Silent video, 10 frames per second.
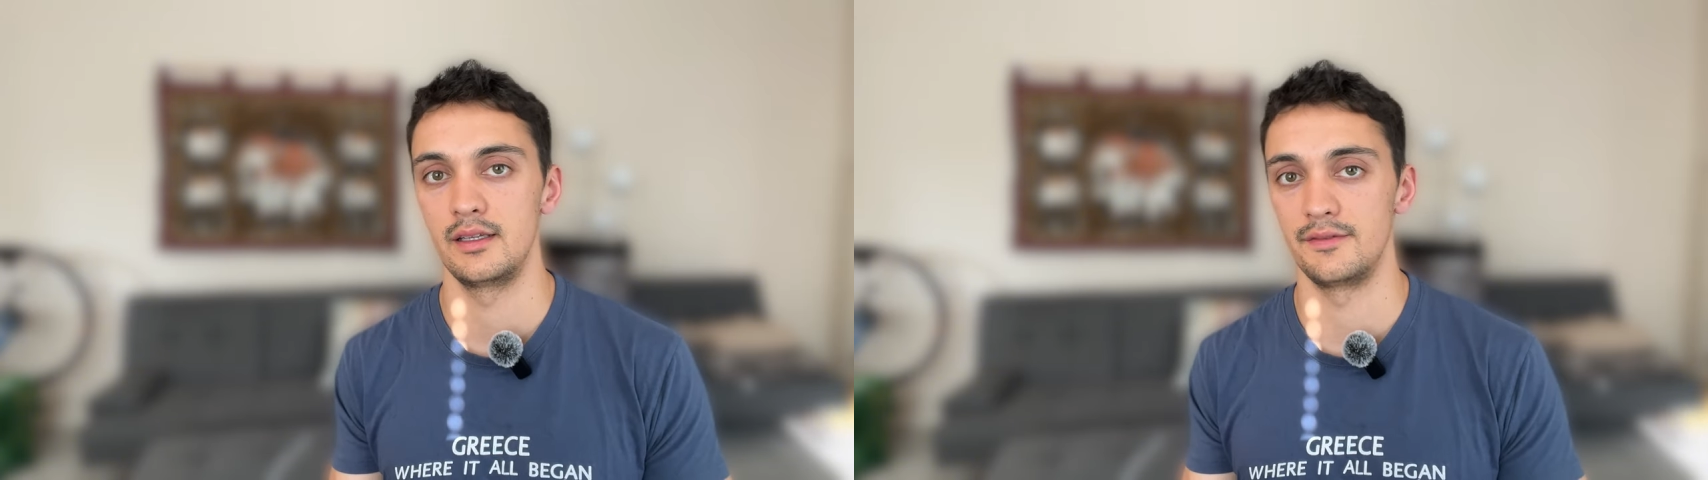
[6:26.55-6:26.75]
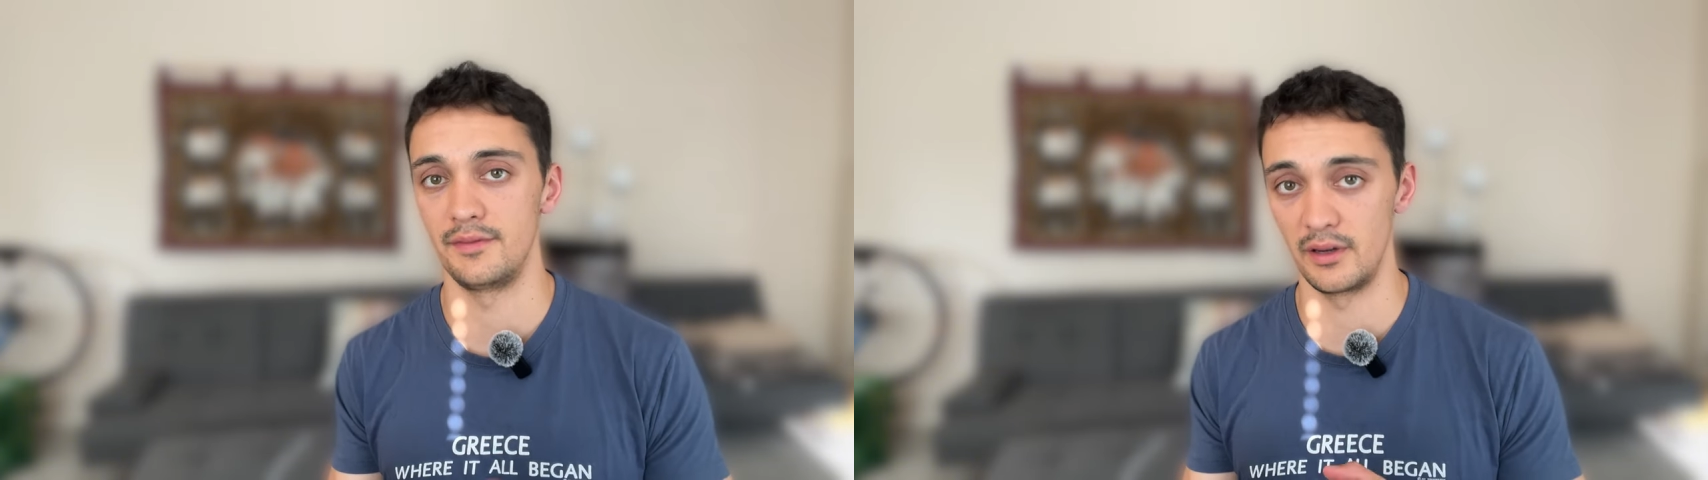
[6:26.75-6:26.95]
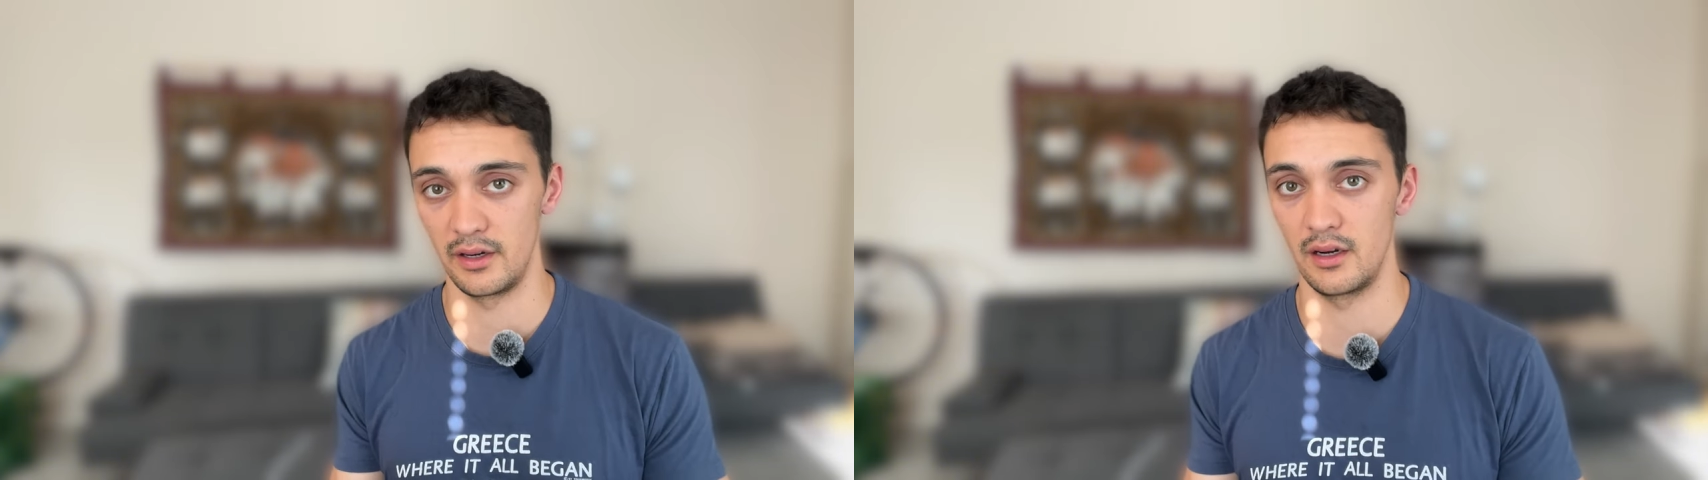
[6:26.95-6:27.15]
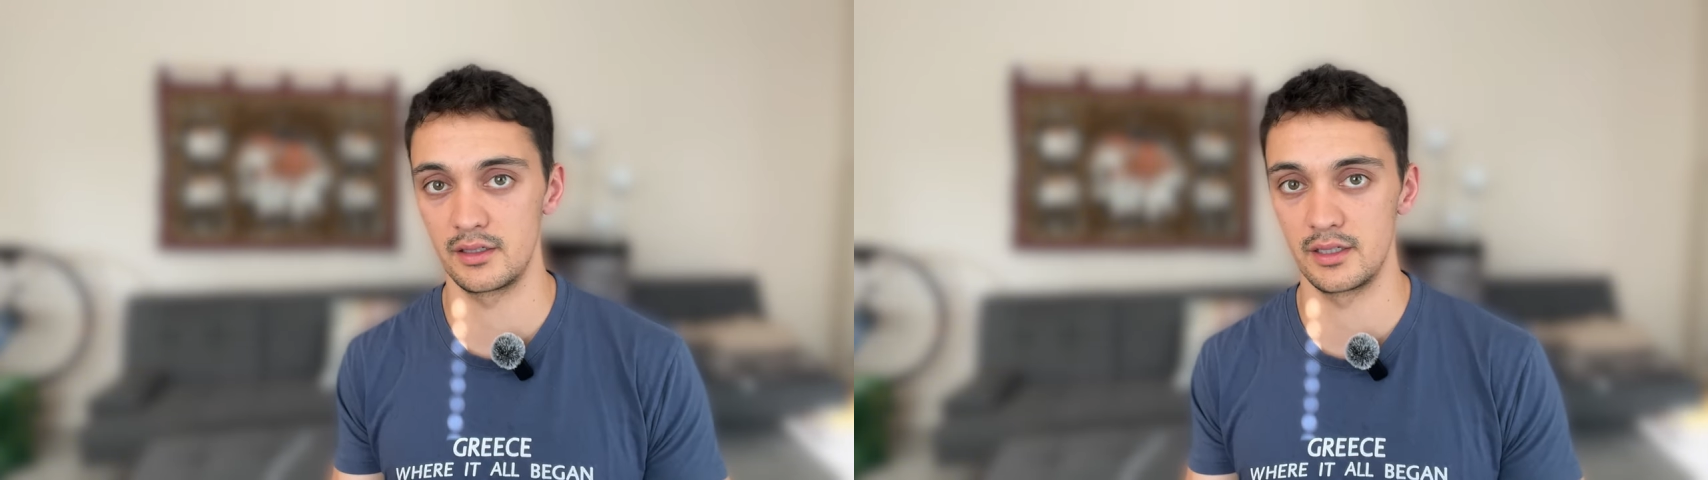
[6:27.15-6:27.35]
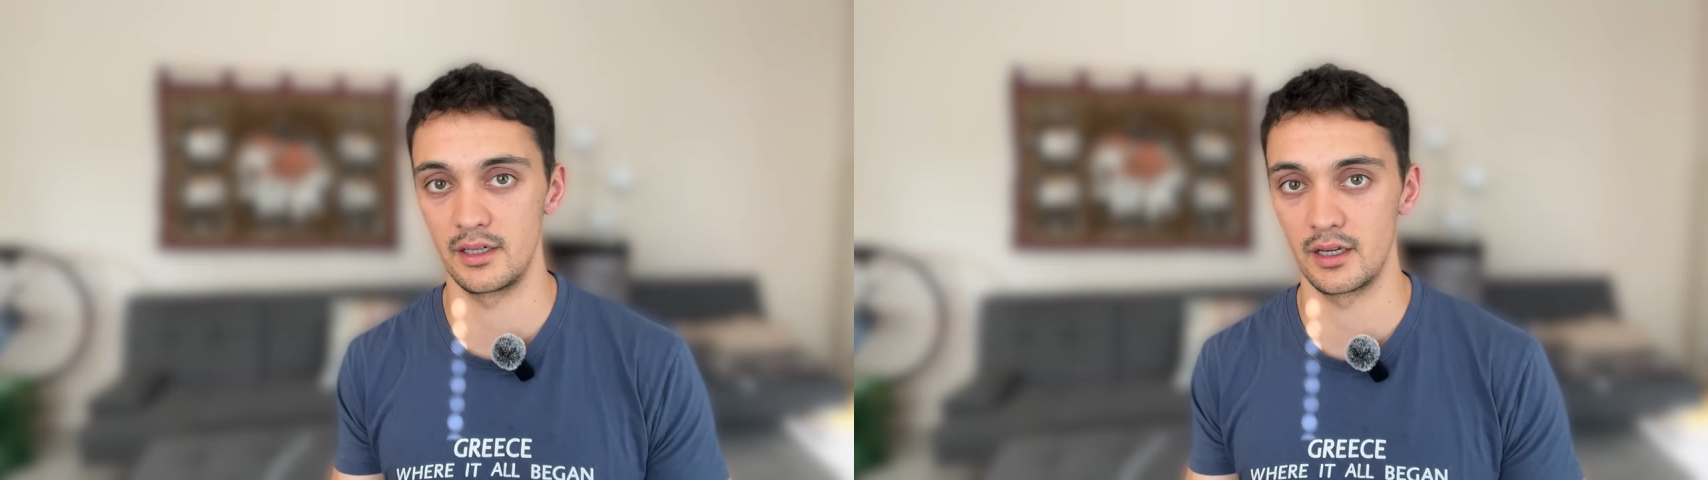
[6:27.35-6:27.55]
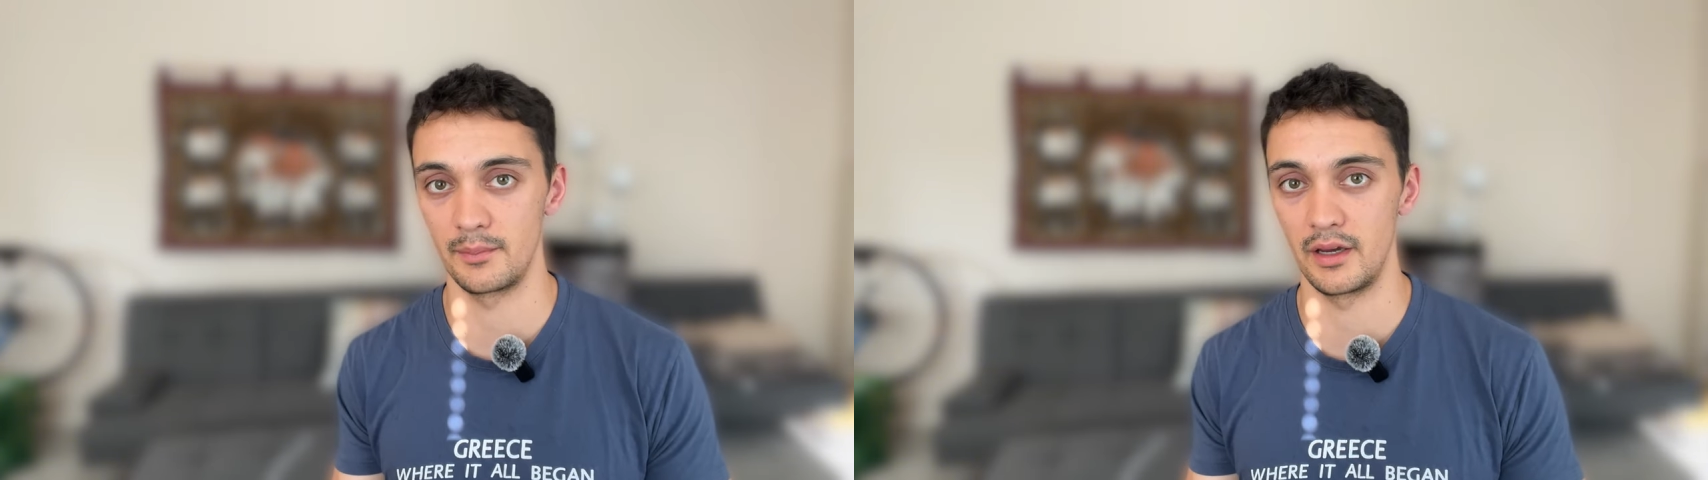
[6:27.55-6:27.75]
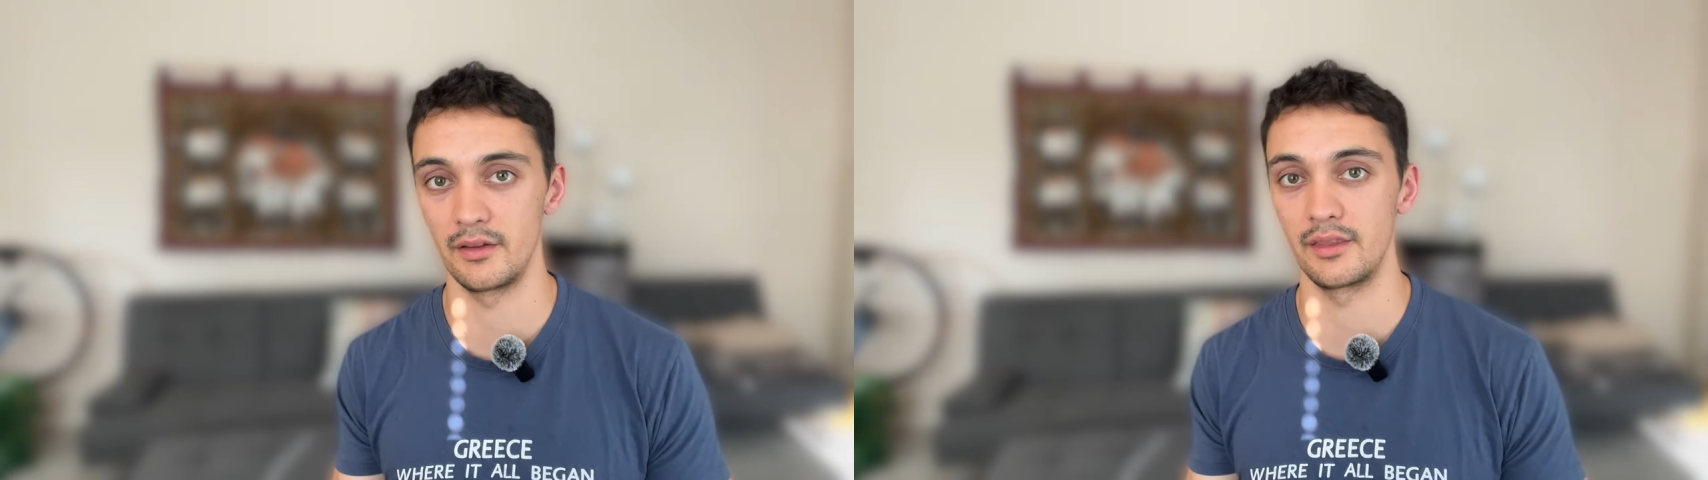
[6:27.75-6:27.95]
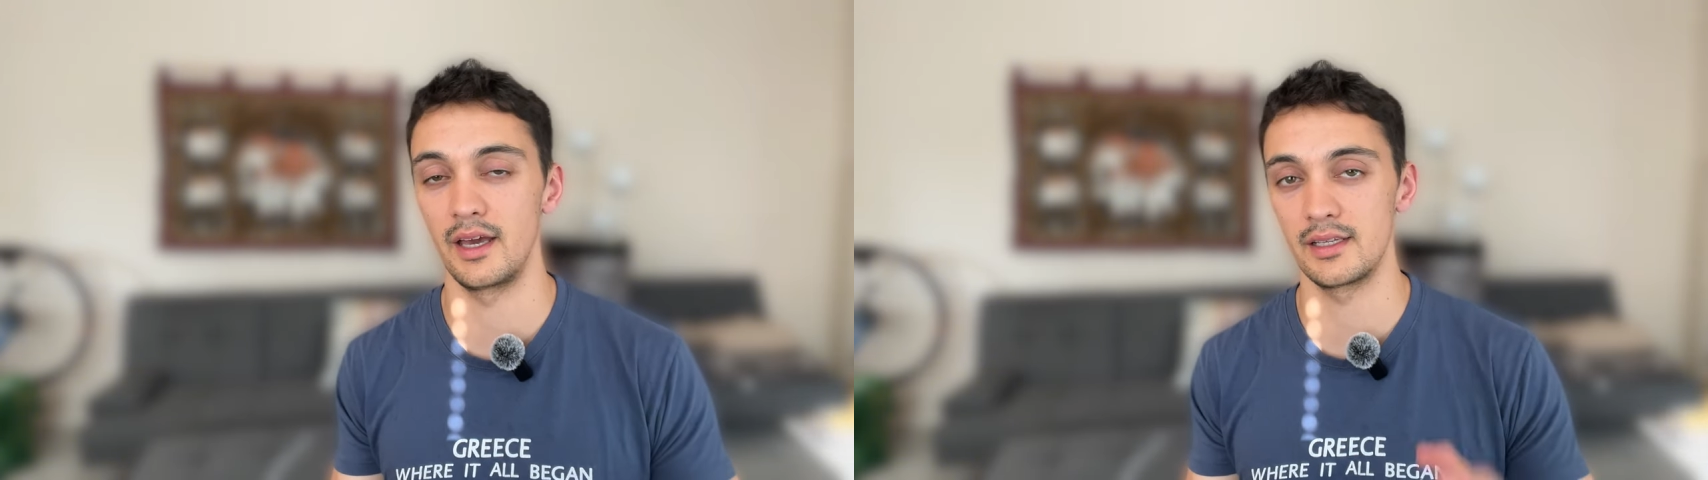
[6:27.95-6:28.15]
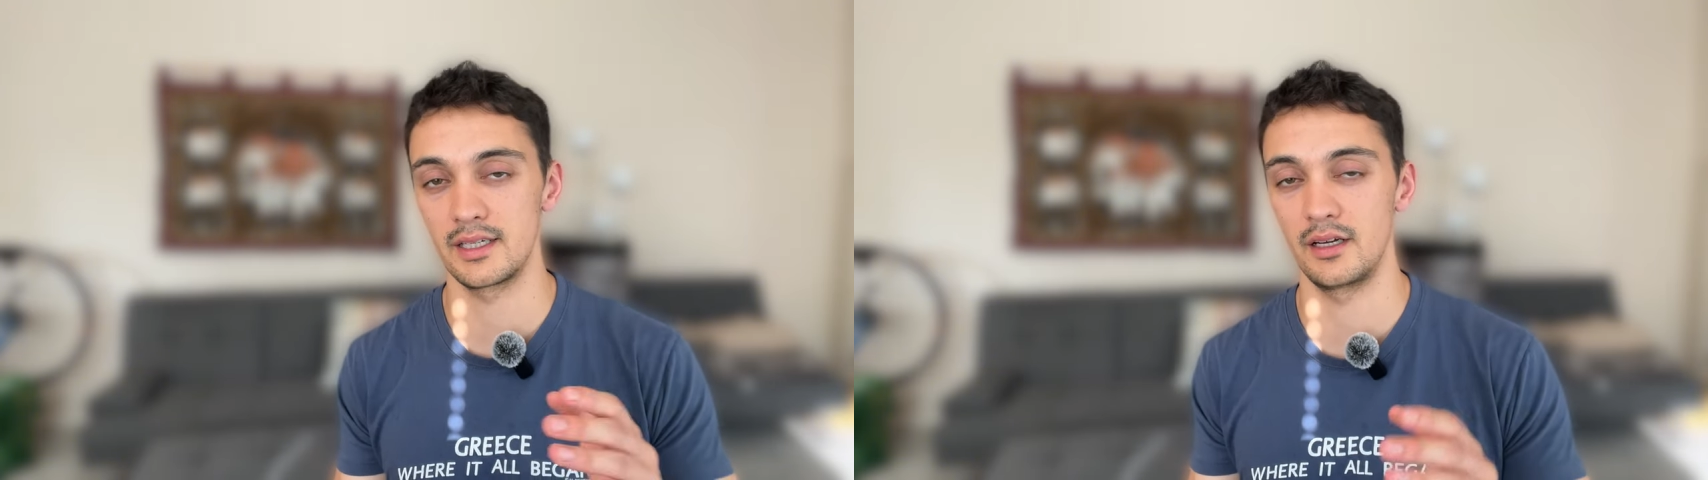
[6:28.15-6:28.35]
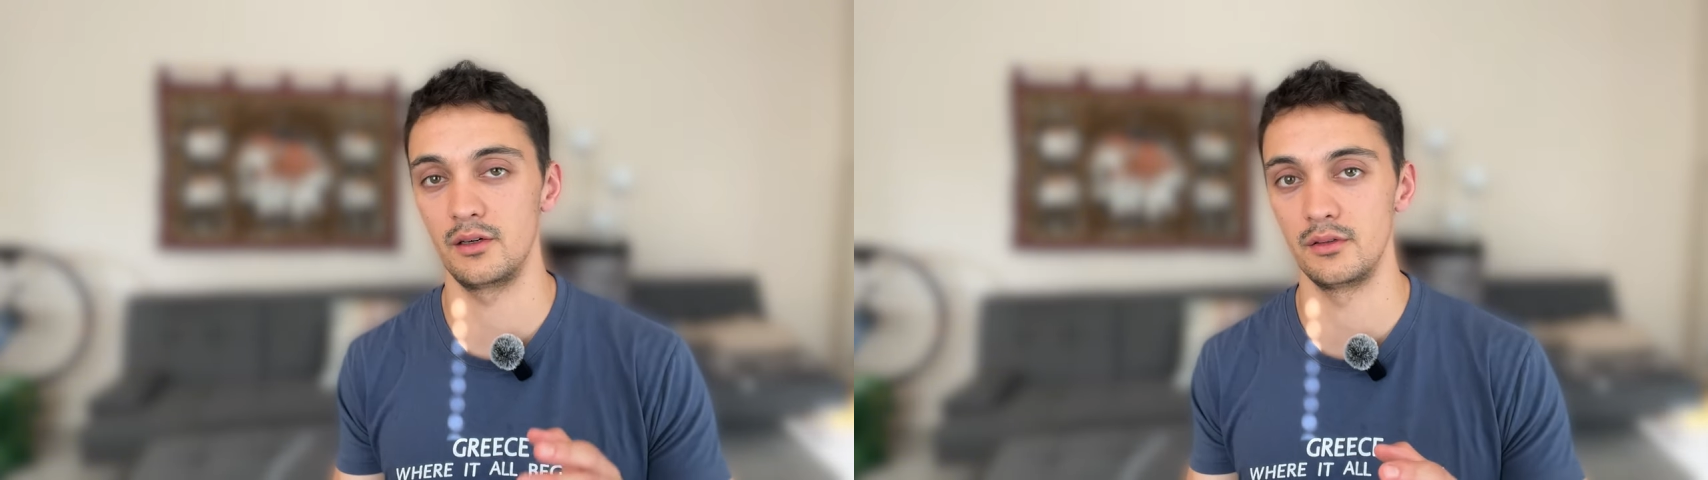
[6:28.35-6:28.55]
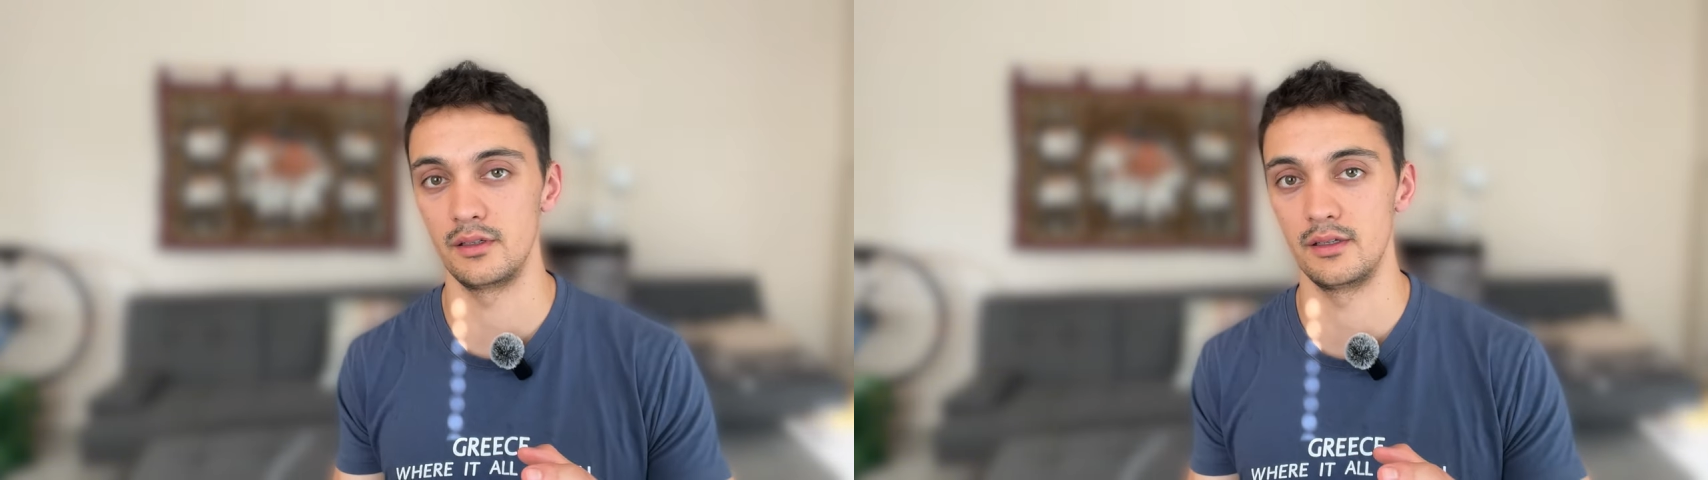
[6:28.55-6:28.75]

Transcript: It's very hard to knock him out. That's how